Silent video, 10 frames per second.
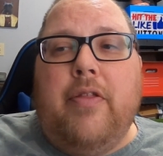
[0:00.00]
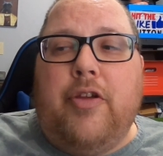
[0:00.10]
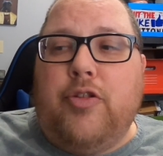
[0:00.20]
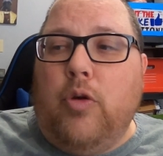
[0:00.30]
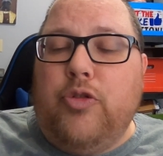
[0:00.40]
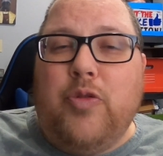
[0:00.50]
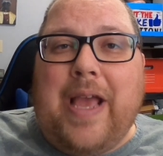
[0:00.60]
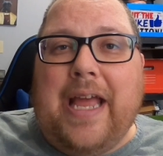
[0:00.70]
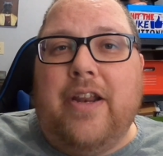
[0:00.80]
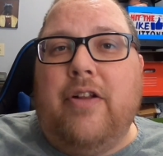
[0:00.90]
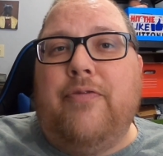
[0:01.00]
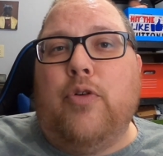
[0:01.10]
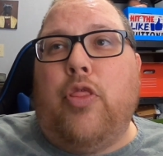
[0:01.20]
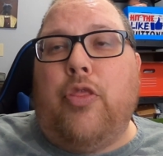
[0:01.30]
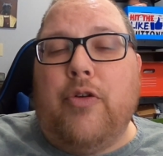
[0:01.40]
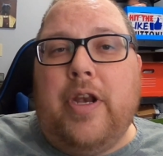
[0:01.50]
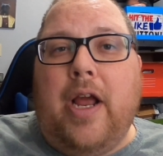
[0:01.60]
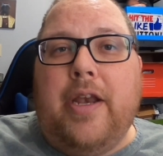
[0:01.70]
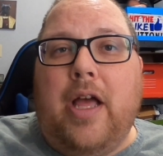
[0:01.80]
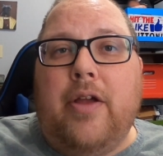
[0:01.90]
They sold to Canada for
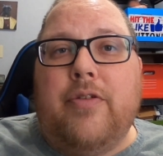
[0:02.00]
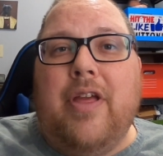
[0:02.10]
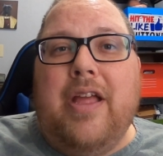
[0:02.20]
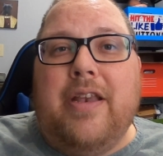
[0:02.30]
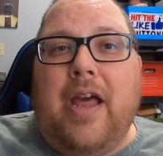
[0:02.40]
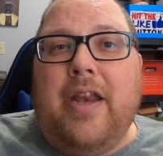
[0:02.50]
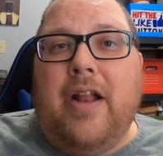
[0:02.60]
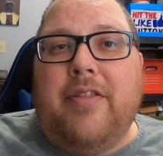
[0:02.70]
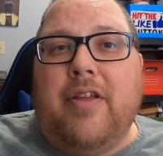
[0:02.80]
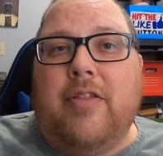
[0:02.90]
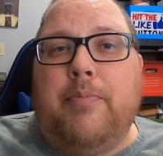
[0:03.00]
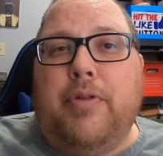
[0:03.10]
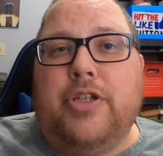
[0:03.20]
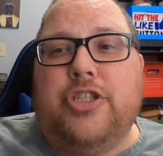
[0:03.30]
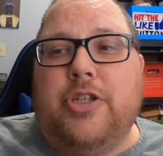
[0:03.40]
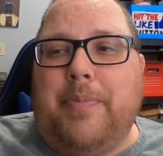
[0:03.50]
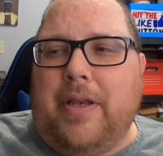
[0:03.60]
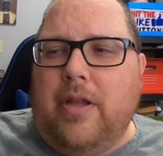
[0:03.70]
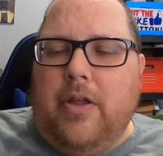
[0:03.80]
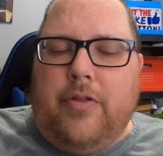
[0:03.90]
$39.99 plus shipping.